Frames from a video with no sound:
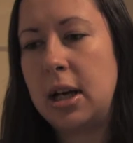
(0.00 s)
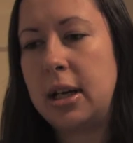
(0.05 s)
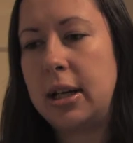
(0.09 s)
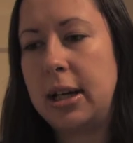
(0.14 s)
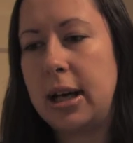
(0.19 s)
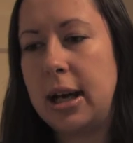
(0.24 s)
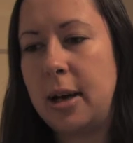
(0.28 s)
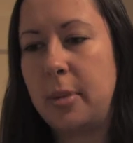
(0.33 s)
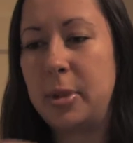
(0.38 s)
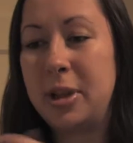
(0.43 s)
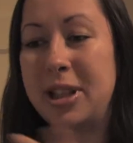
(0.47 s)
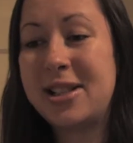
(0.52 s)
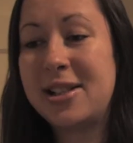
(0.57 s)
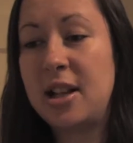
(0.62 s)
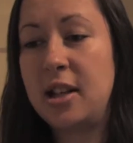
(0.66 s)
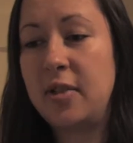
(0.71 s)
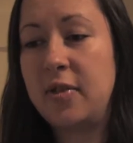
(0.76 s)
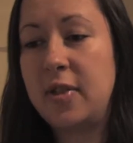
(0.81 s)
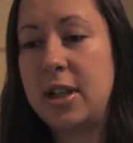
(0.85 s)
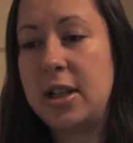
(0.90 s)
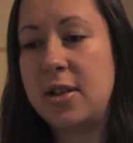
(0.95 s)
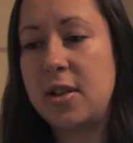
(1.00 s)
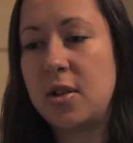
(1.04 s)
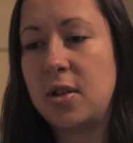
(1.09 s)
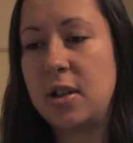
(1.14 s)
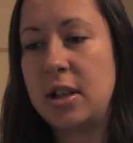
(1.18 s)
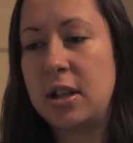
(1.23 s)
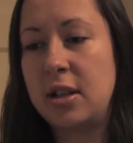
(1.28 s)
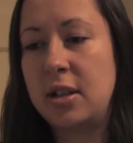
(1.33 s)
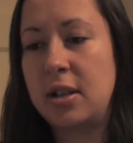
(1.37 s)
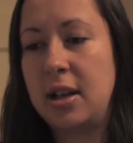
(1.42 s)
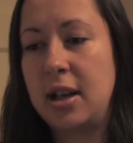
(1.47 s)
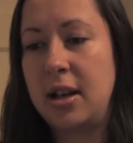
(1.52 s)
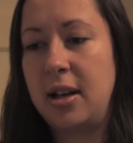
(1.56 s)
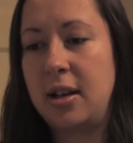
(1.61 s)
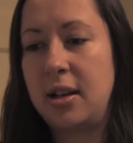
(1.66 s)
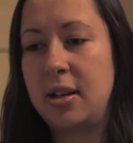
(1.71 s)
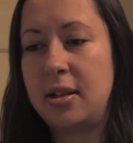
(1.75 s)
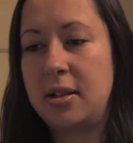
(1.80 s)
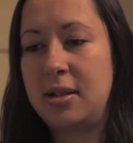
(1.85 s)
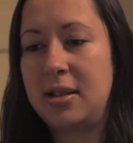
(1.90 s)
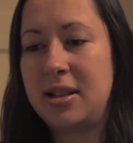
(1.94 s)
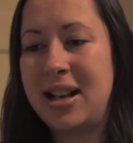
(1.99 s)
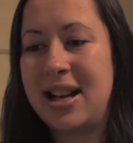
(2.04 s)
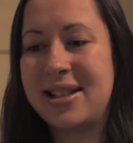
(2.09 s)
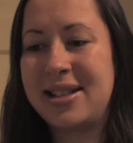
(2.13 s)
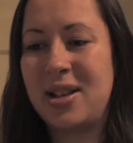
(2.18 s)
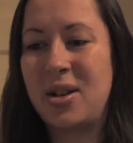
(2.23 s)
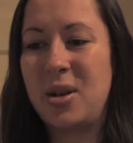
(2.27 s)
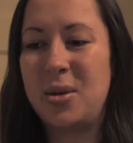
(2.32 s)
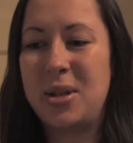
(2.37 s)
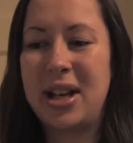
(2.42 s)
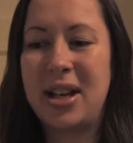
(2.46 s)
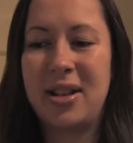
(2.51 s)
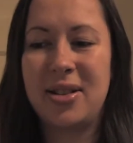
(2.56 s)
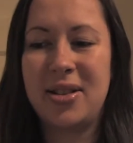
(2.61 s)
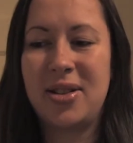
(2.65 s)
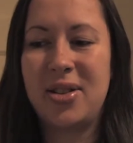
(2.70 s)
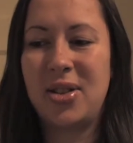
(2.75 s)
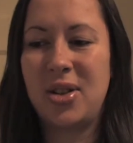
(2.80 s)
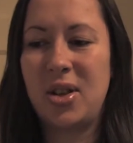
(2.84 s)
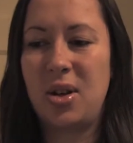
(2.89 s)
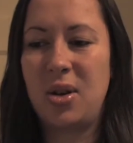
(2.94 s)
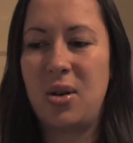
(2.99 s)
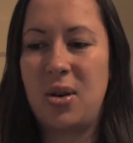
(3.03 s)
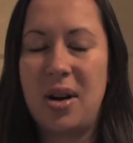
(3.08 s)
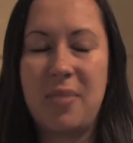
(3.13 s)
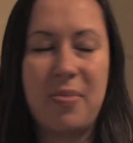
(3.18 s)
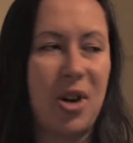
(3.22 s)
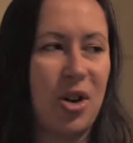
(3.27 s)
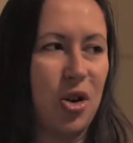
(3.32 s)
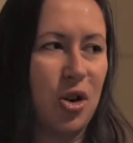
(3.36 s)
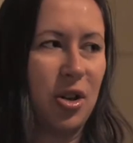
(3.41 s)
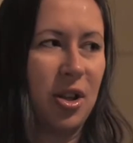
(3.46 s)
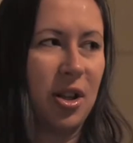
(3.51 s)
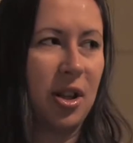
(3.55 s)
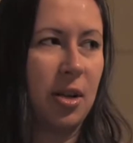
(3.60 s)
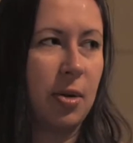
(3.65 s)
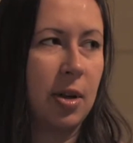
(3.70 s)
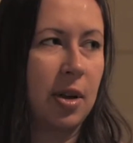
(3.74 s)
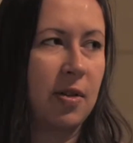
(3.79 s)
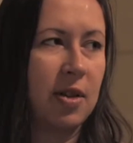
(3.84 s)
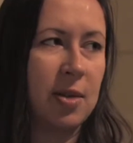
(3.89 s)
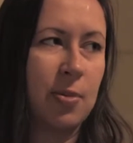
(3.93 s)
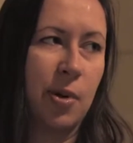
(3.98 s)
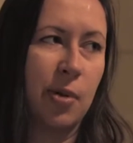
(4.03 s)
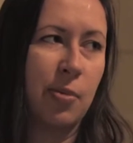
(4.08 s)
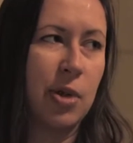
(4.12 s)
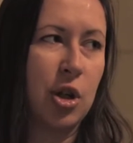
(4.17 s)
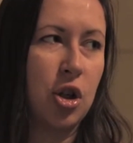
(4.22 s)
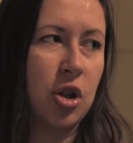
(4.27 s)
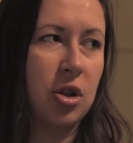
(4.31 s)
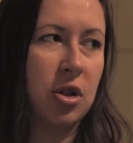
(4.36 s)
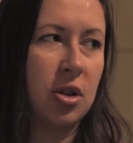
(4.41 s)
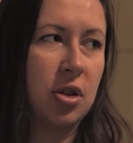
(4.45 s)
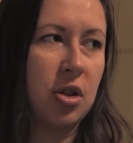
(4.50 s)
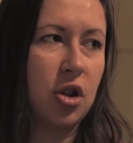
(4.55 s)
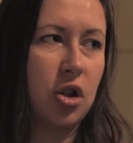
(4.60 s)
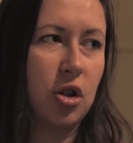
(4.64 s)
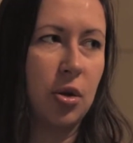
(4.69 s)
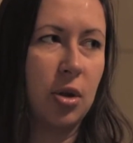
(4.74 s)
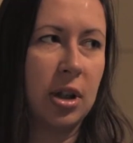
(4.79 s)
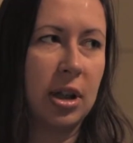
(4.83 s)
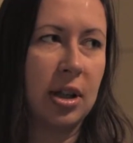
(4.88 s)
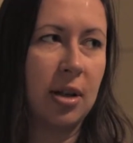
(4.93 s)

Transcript: Yeah, plus all of these are in uh, classy hotels, so I'm not sure that they would give us permission to shoot in